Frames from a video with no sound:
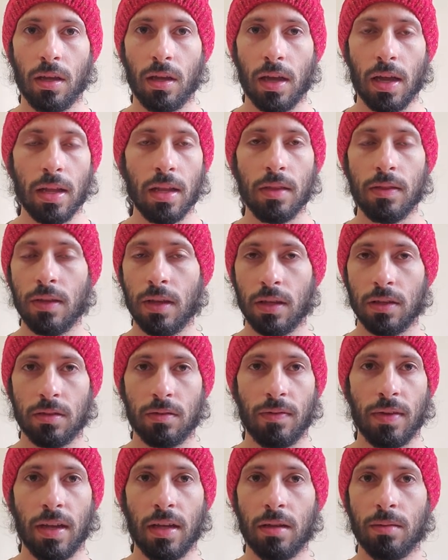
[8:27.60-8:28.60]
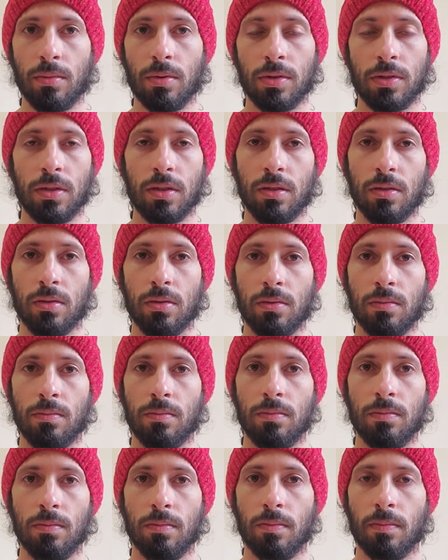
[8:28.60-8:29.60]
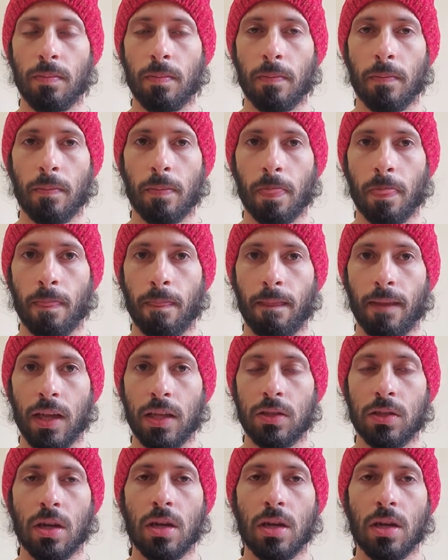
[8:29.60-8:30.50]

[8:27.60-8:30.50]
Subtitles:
Anything's available to you. It's